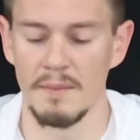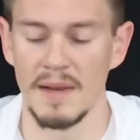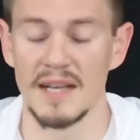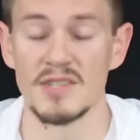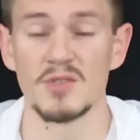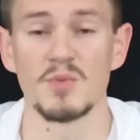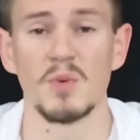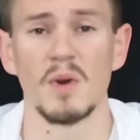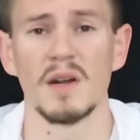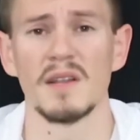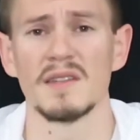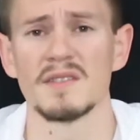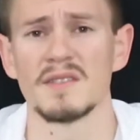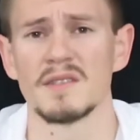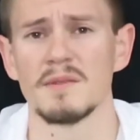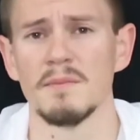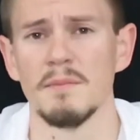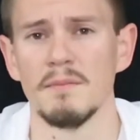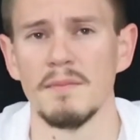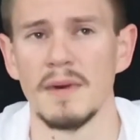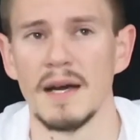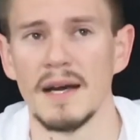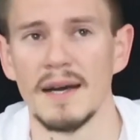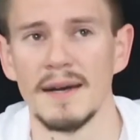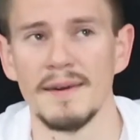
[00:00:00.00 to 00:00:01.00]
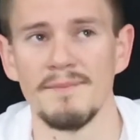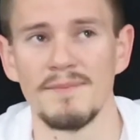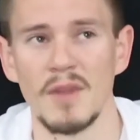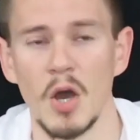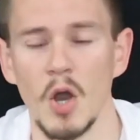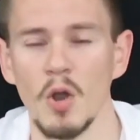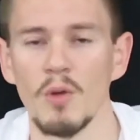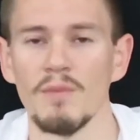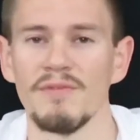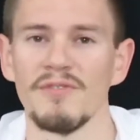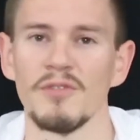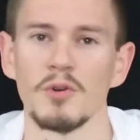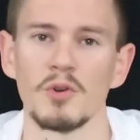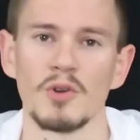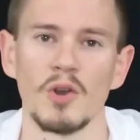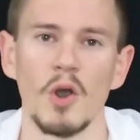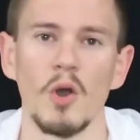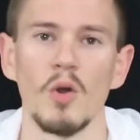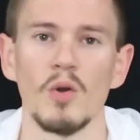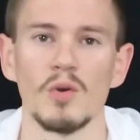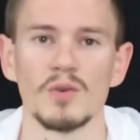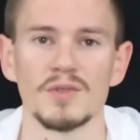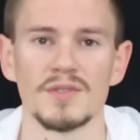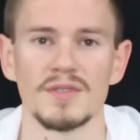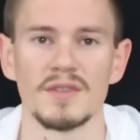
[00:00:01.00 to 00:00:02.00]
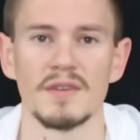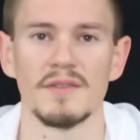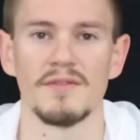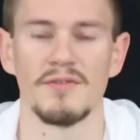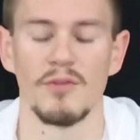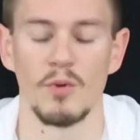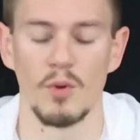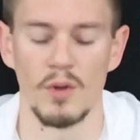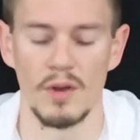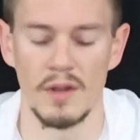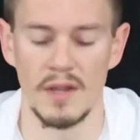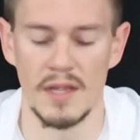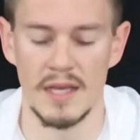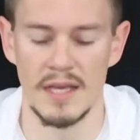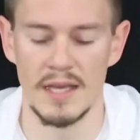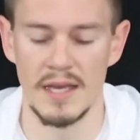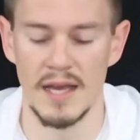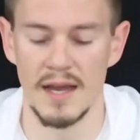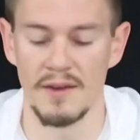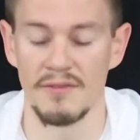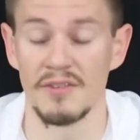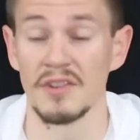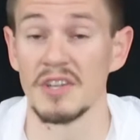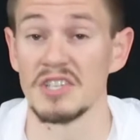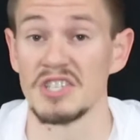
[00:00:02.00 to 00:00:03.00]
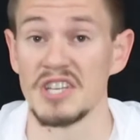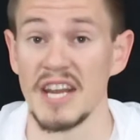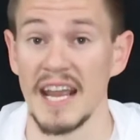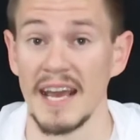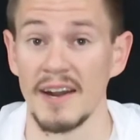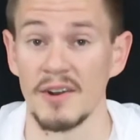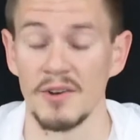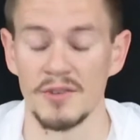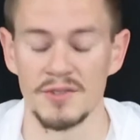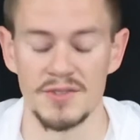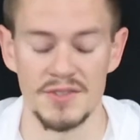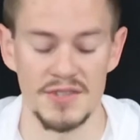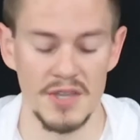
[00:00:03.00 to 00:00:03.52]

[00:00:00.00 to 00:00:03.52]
as well as some hopeful goals for the channel.